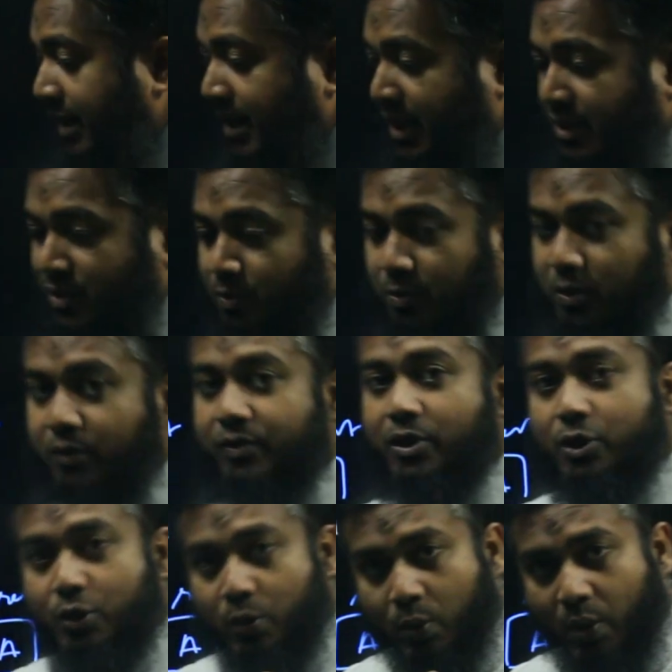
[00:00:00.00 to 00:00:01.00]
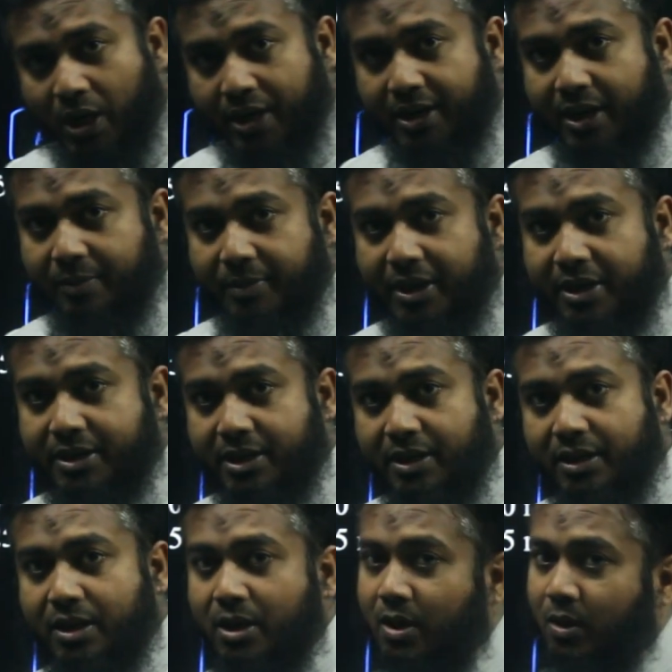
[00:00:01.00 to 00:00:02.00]
has moved 200
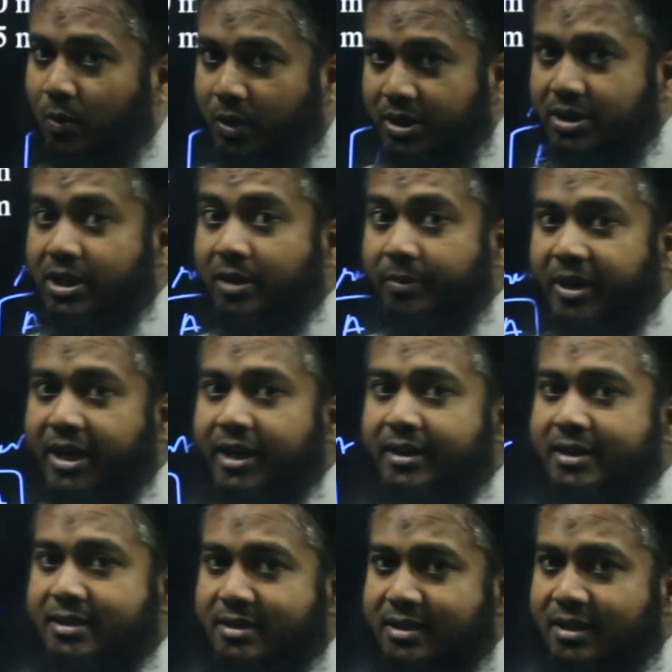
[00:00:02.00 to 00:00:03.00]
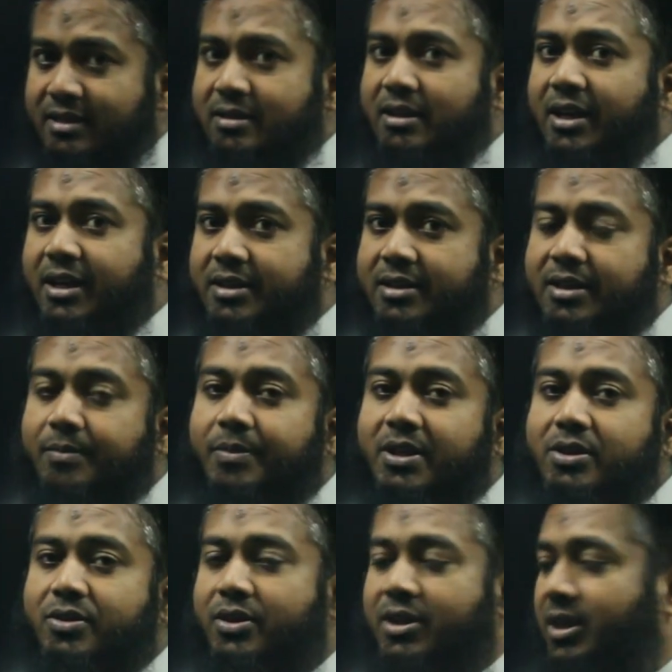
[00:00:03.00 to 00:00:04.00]
meter, what is the remaining distance? It is
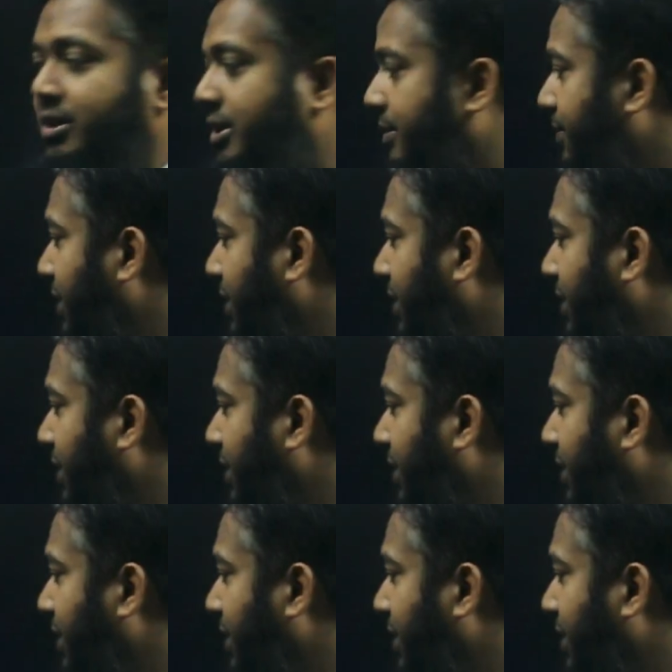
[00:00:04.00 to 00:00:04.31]
simply 300